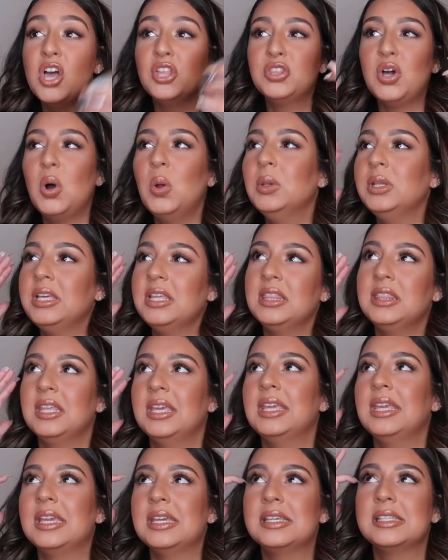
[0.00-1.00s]
the only
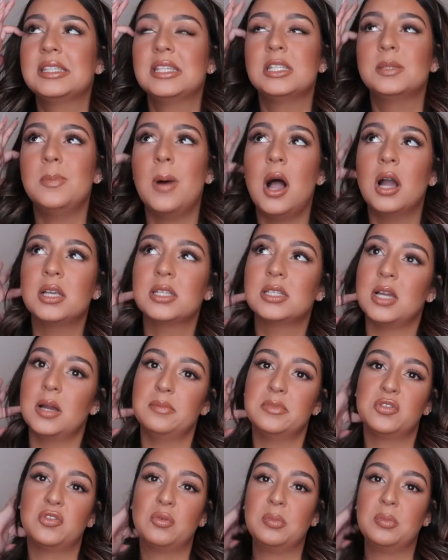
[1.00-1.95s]
thing is this box comes